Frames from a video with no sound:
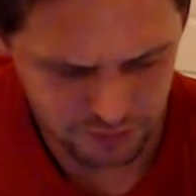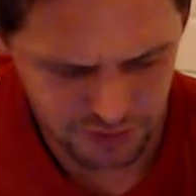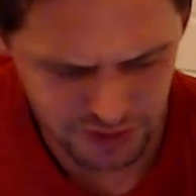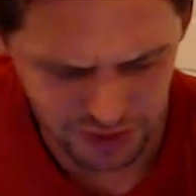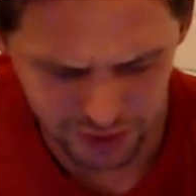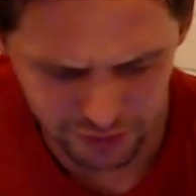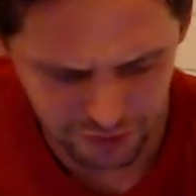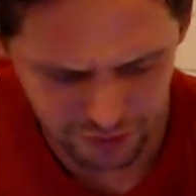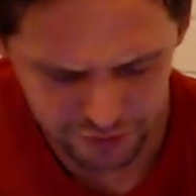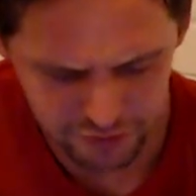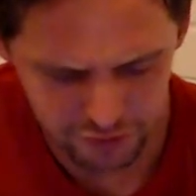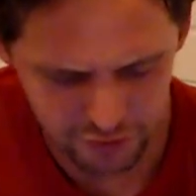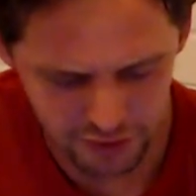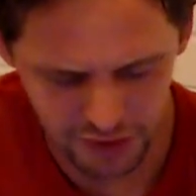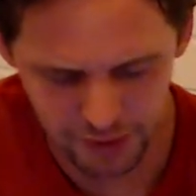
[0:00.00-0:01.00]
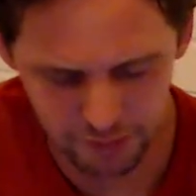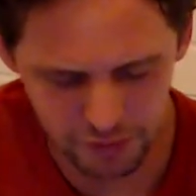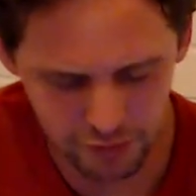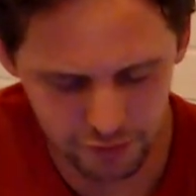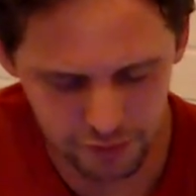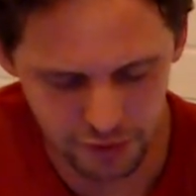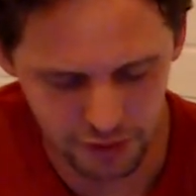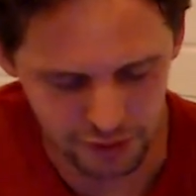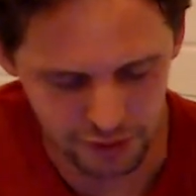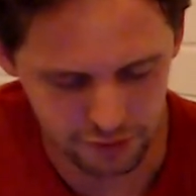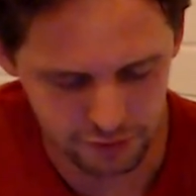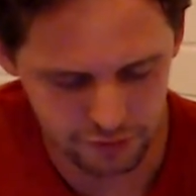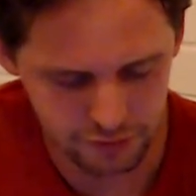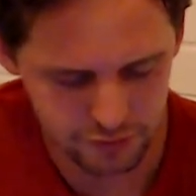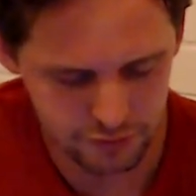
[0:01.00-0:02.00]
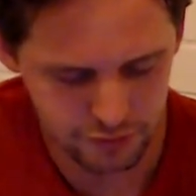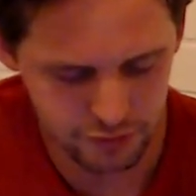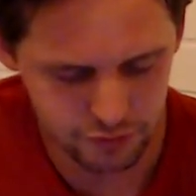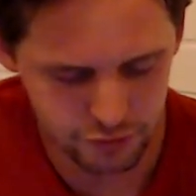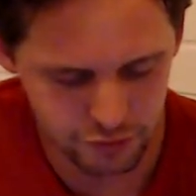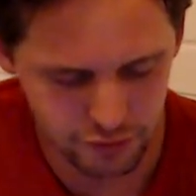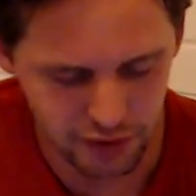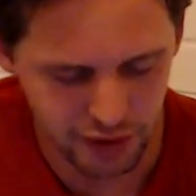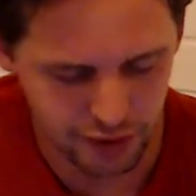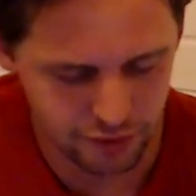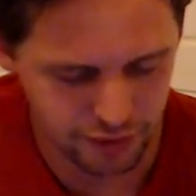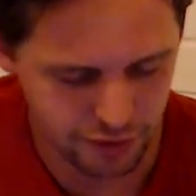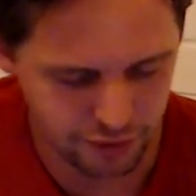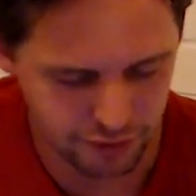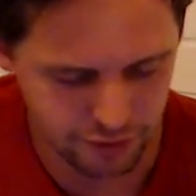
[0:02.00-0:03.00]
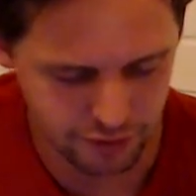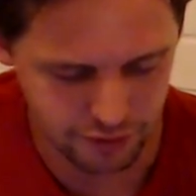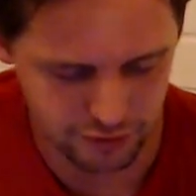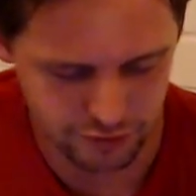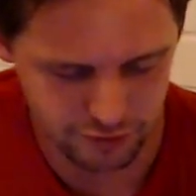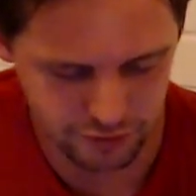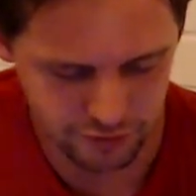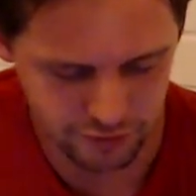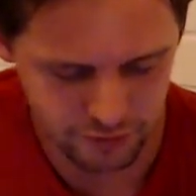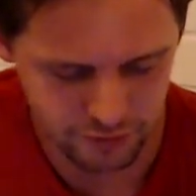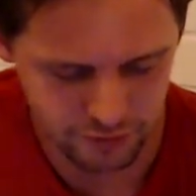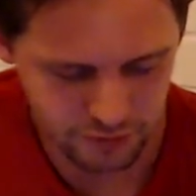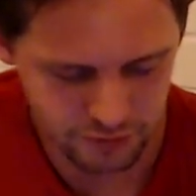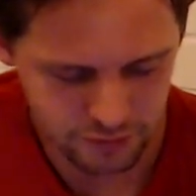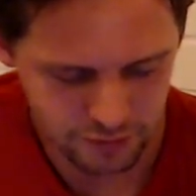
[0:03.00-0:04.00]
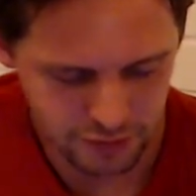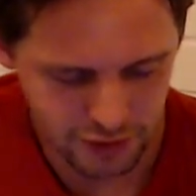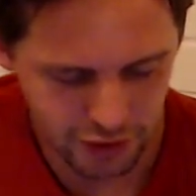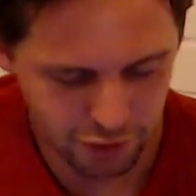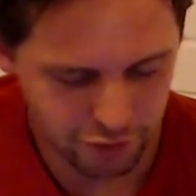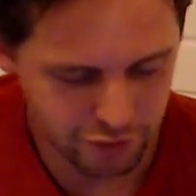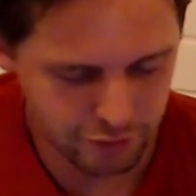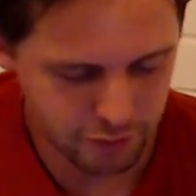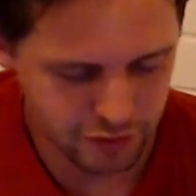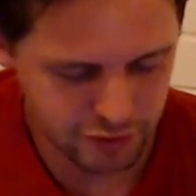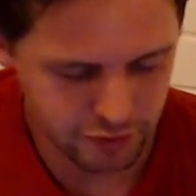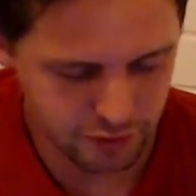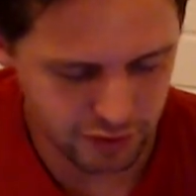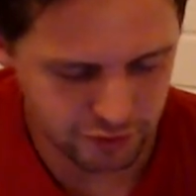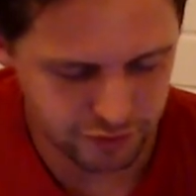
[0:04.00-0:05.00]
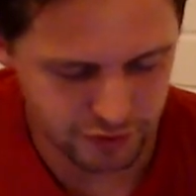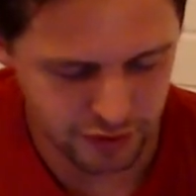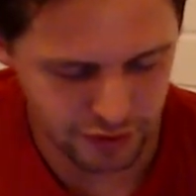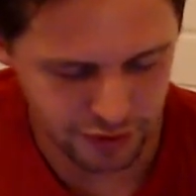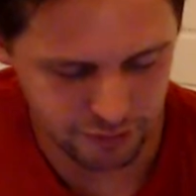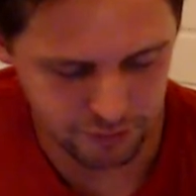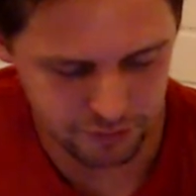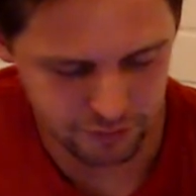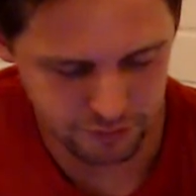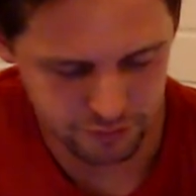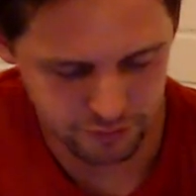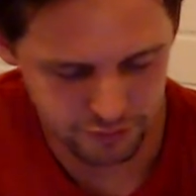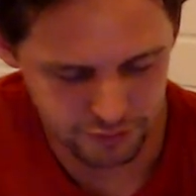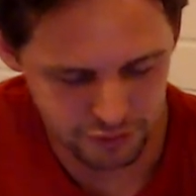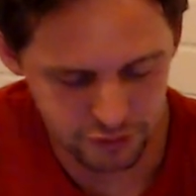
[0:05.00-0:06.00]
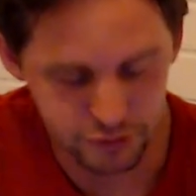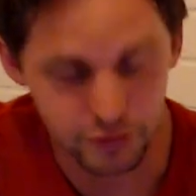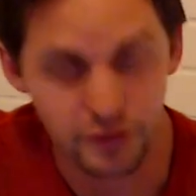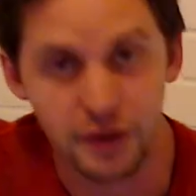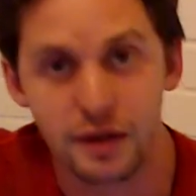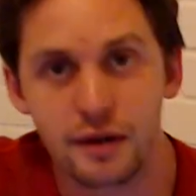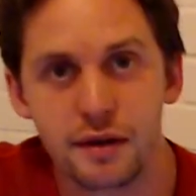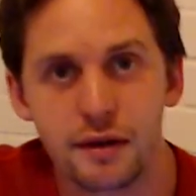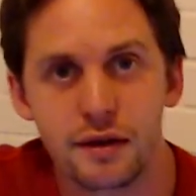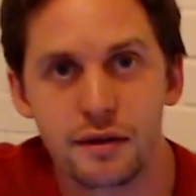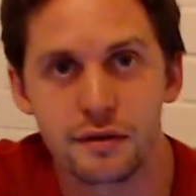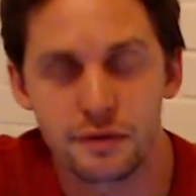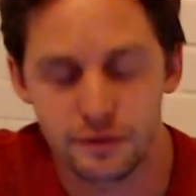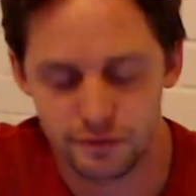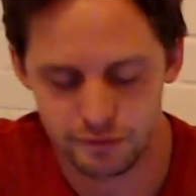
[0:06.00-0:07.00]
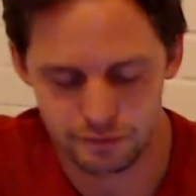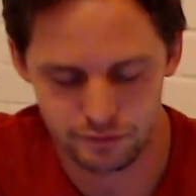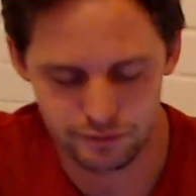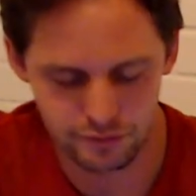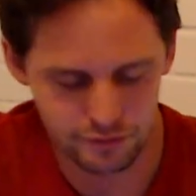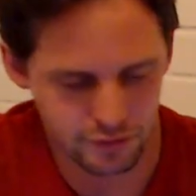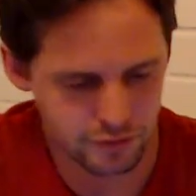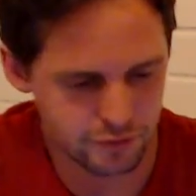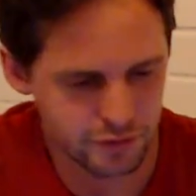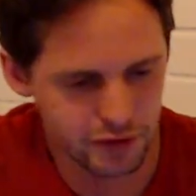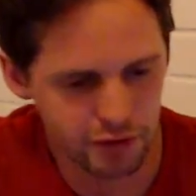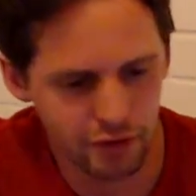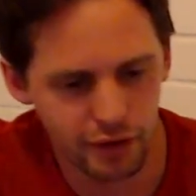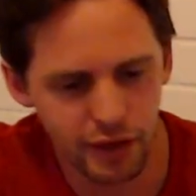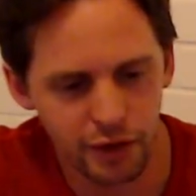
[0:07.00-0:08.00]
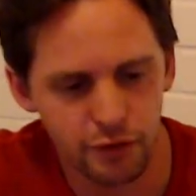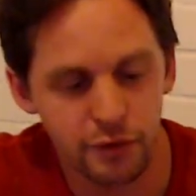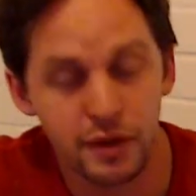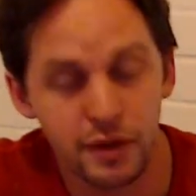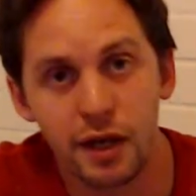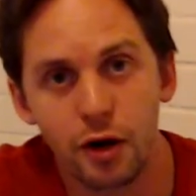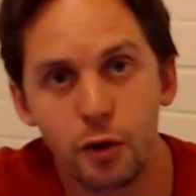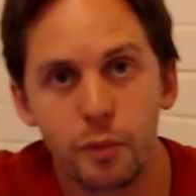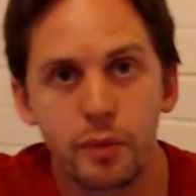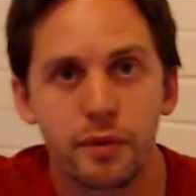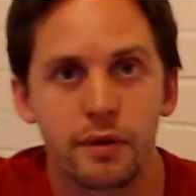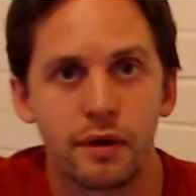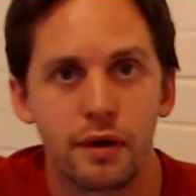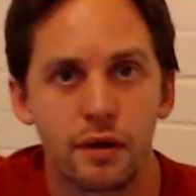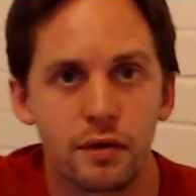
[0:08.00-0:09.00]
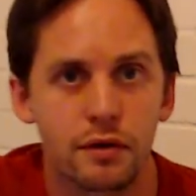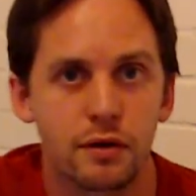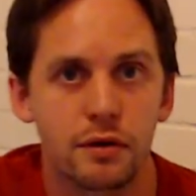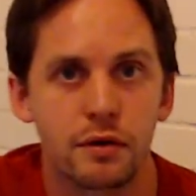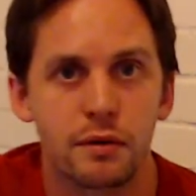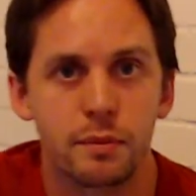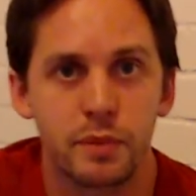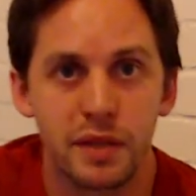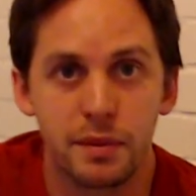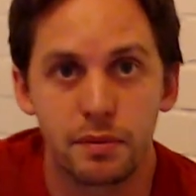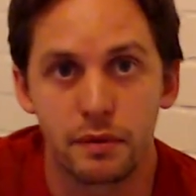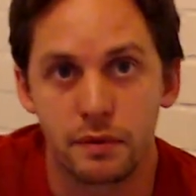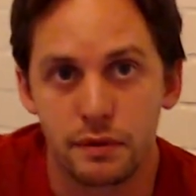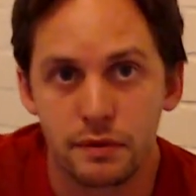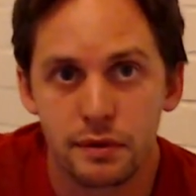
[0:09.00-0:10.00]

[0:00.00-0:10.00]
And it isn't going to happen overnight. So try a lot of things, however much you have time to try, and figure out how you can help other people.